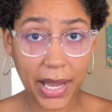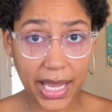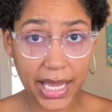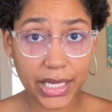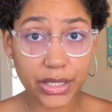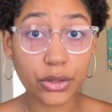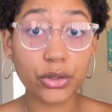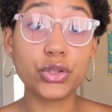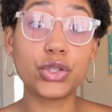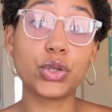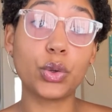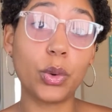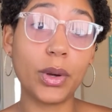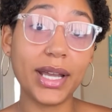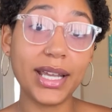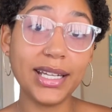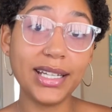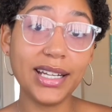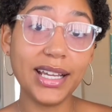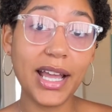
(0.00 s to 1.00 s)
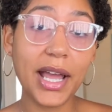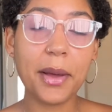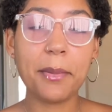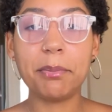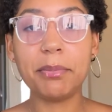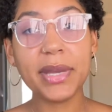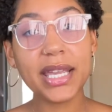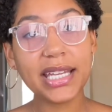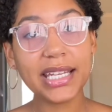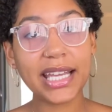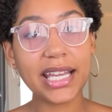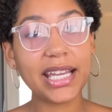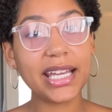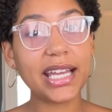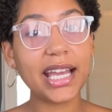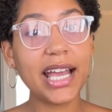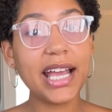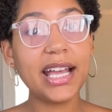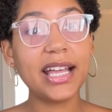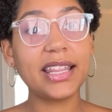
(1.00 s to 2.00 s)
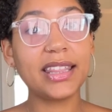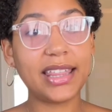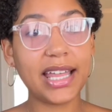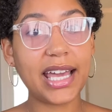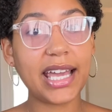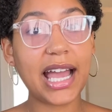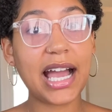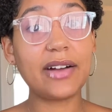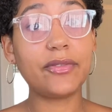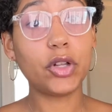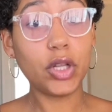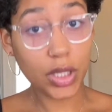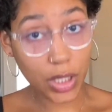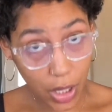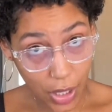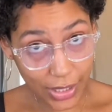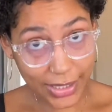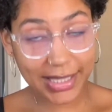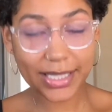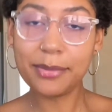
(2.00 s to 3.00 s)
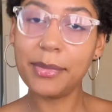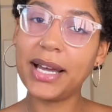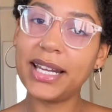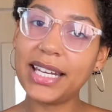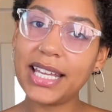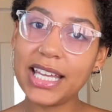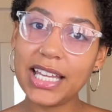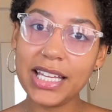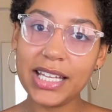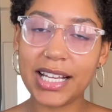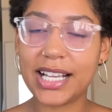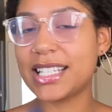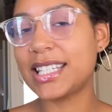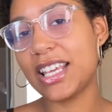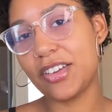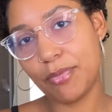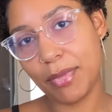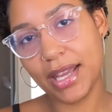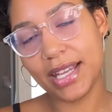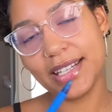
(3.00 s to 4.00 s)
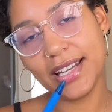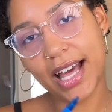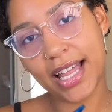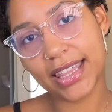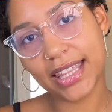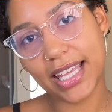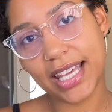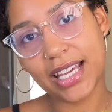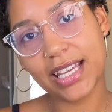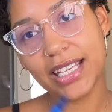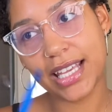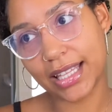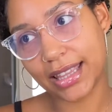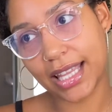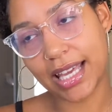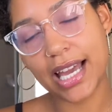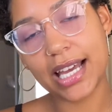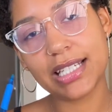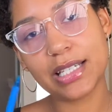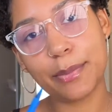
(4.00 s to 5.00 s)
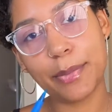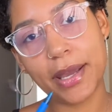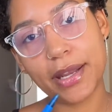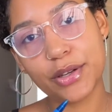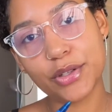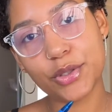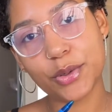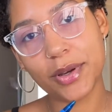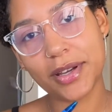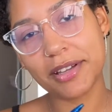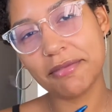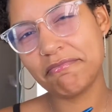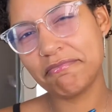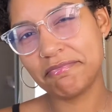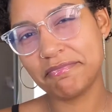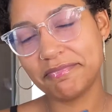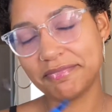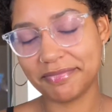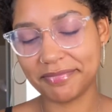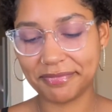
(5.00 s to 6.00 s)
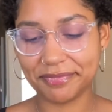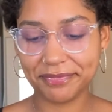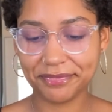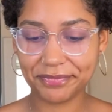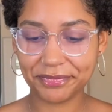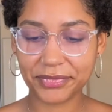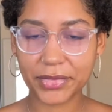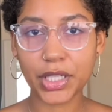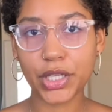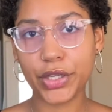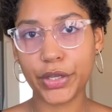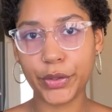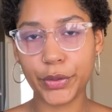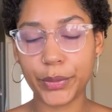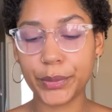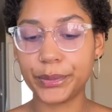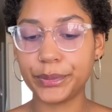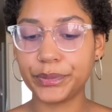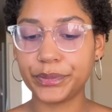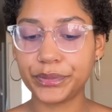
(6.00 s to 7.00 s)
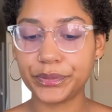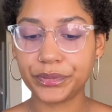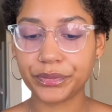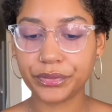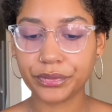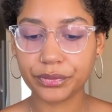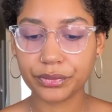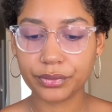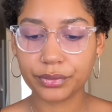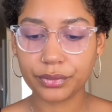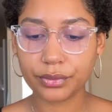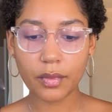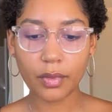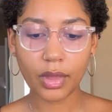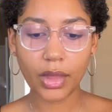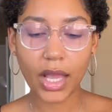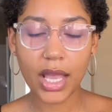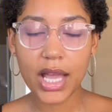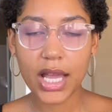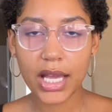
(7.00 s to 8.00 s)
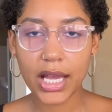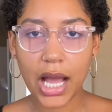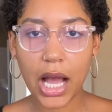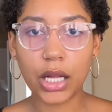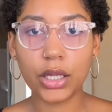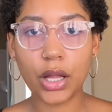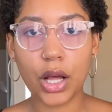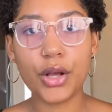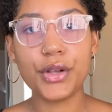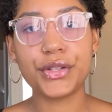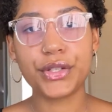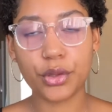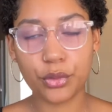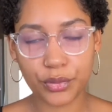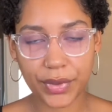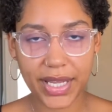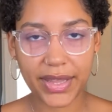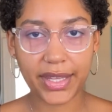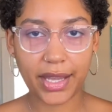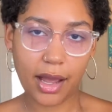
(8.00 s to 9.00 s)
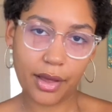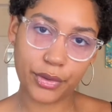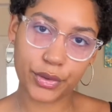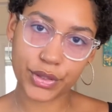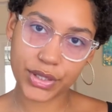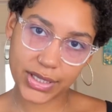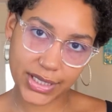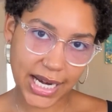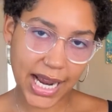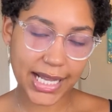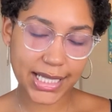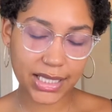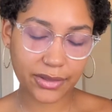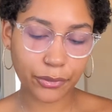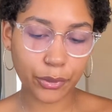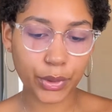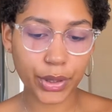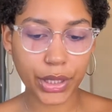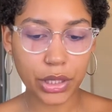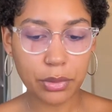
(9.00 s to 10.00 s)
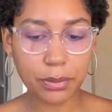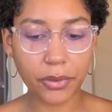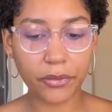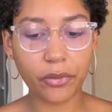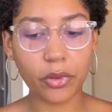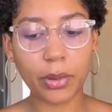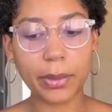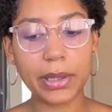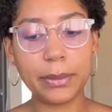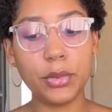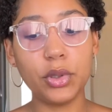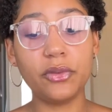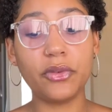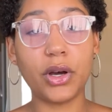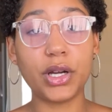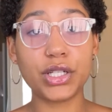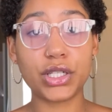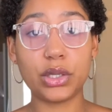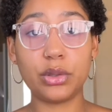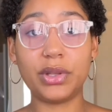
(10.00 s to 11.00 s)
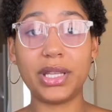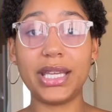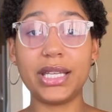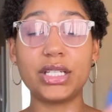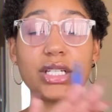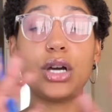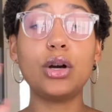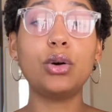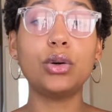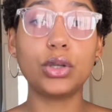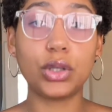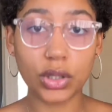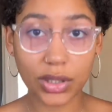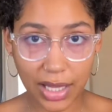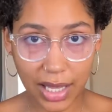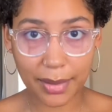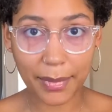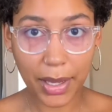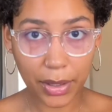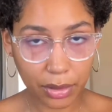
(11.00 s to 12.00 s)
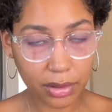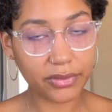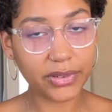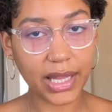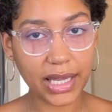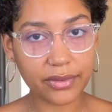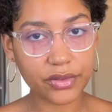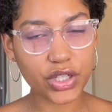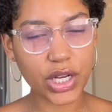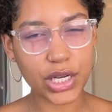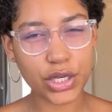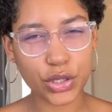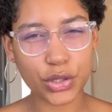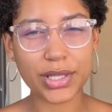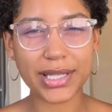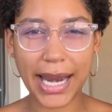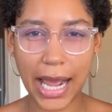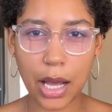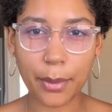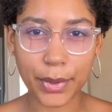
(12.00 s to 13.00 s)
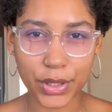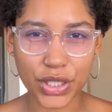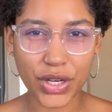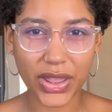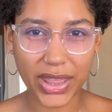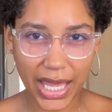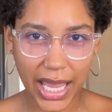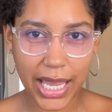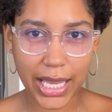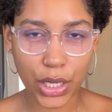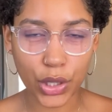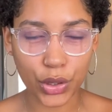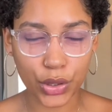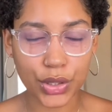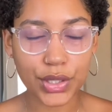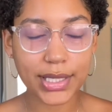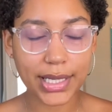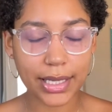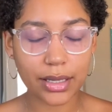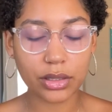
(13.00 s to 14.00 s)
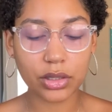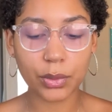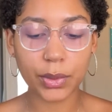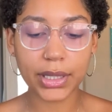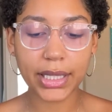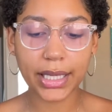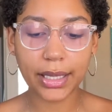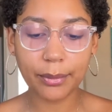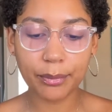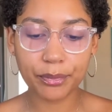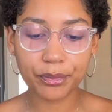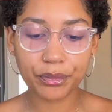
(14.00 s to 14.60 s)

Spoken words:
to join, meaning they have lost money because they've made nothing, yet they had to pay to join. Cute. I'll also read the other stats for you before we move on to the total amount of life changers and how much they earned annually.